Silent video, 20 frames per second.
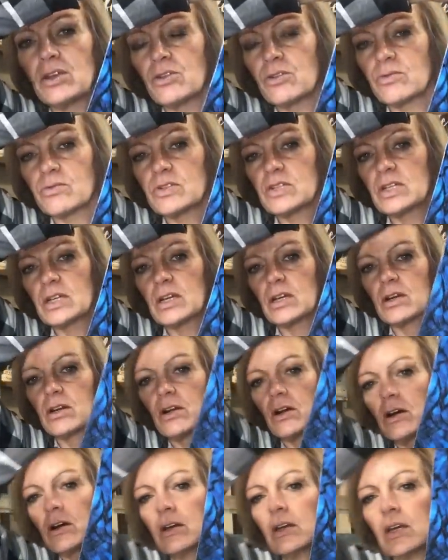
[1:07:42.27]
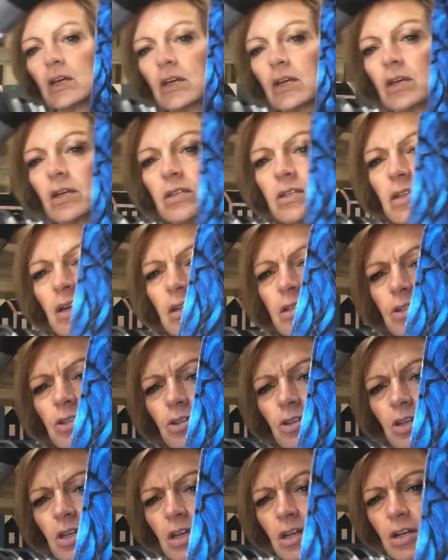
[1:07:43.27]
you don't see it at all. It's not till
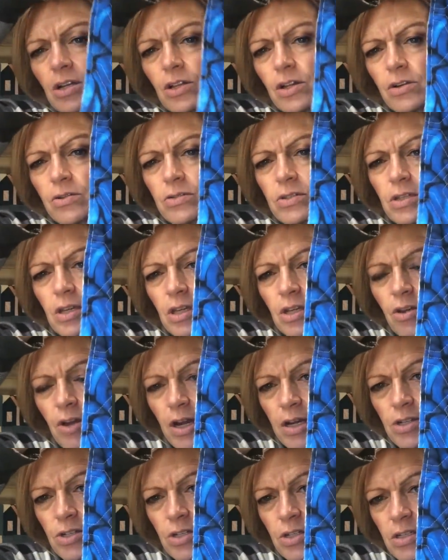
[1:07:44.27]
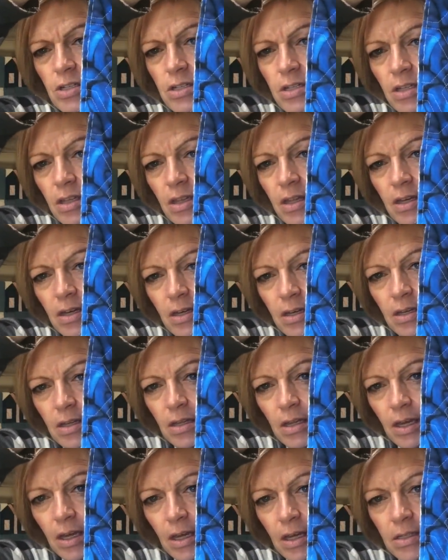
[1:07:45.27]
you get in close can you actually see the,
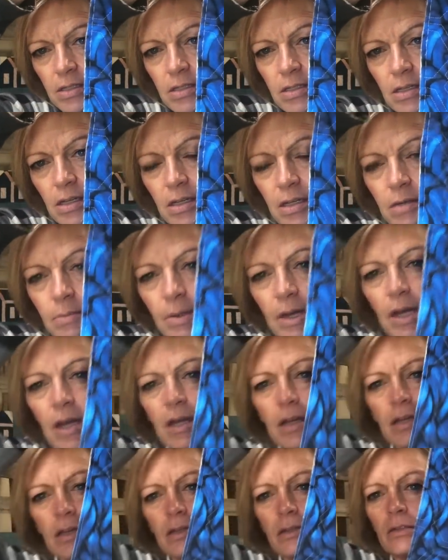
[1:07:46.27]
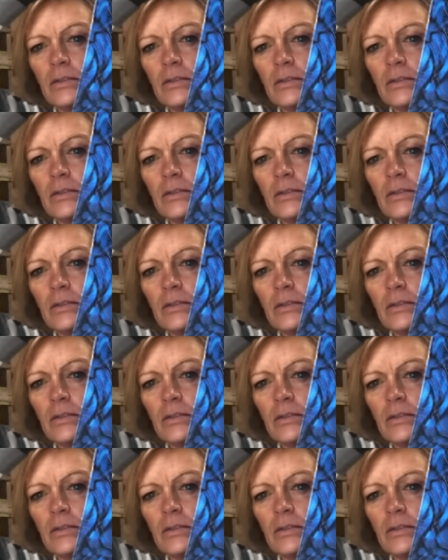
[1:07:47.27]
the hex on the back